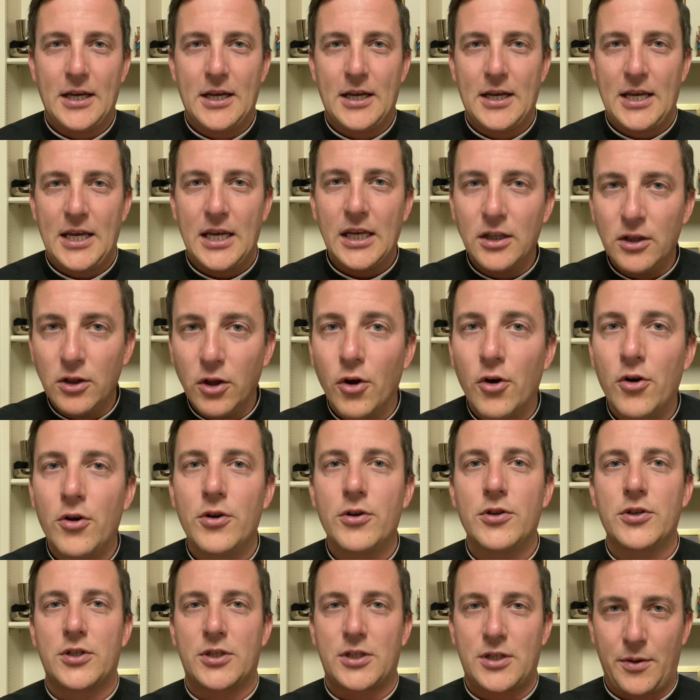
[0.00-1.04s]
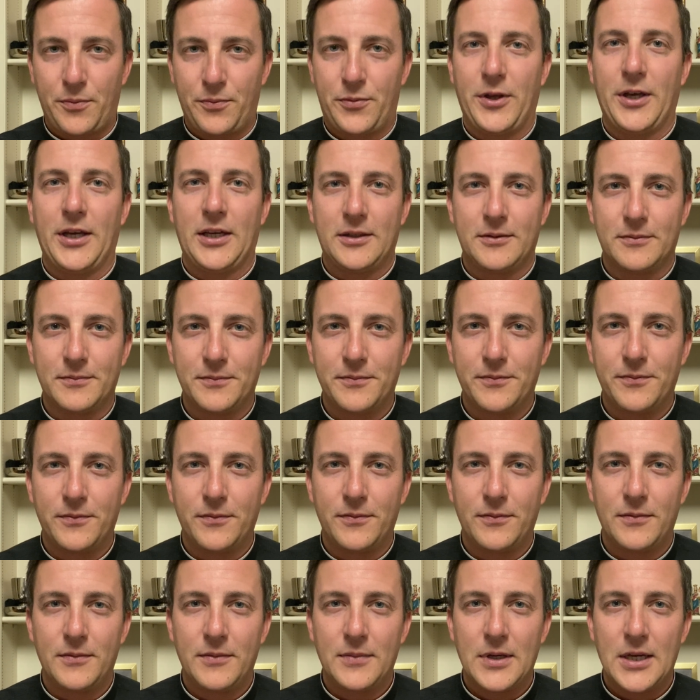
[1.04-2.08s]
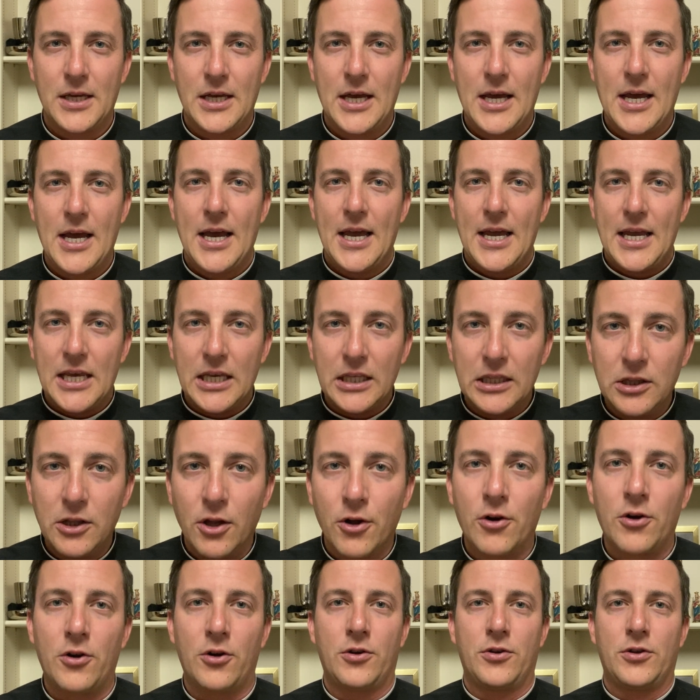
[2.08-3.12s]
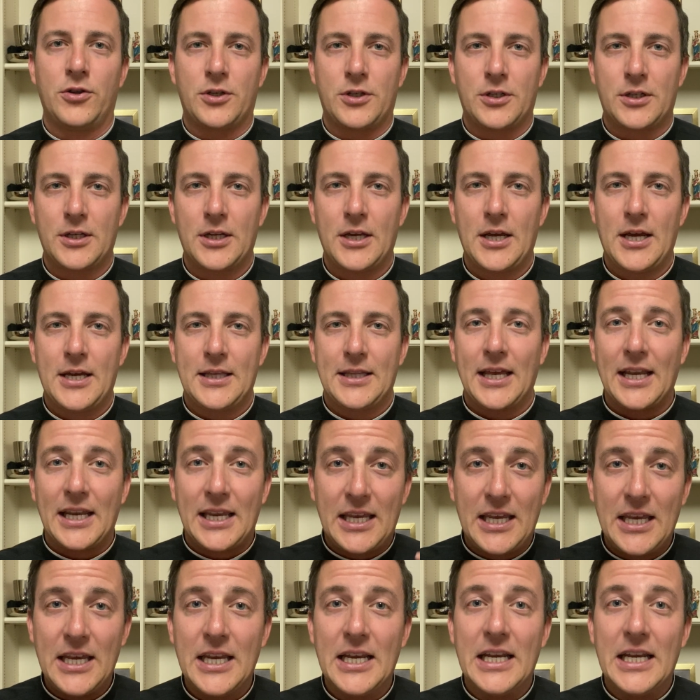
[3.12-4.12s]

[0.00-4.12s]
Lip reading: he learns something. He learns that he